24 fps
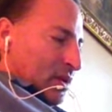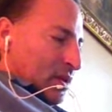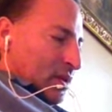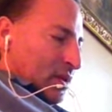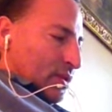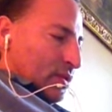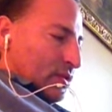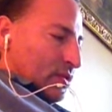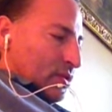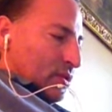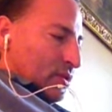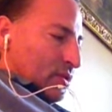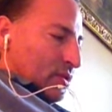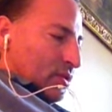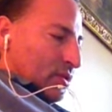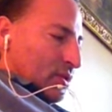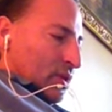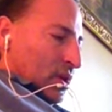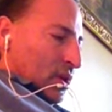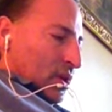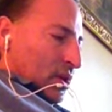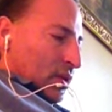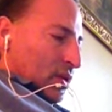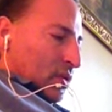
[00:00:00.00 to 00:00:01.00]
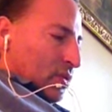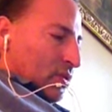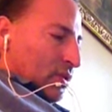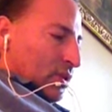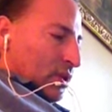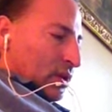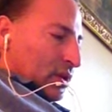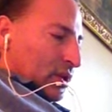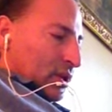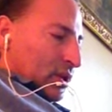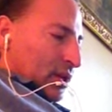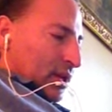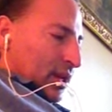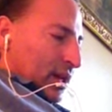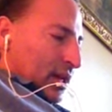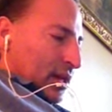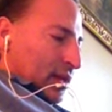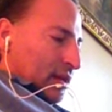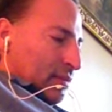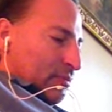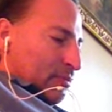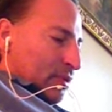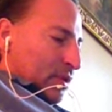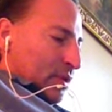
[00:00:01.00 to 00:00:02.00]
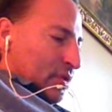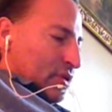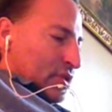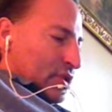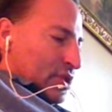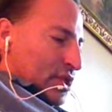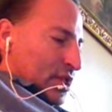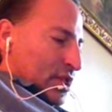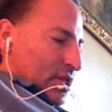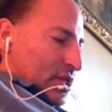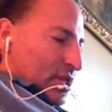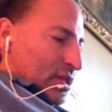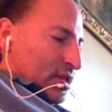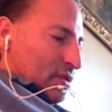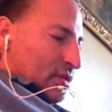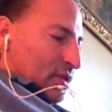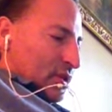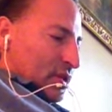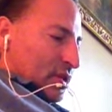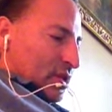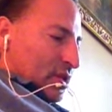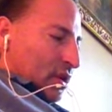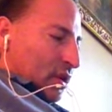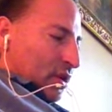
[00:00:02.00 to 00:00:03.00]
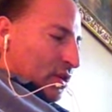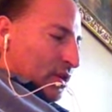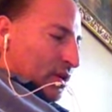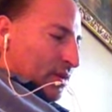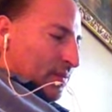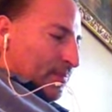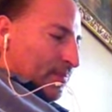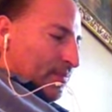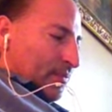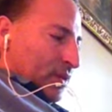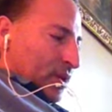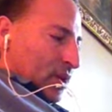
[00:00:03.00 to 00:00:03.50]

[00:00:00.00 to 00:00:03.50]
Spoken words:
The two, who were a little ahead, approach Jesus, who has called them.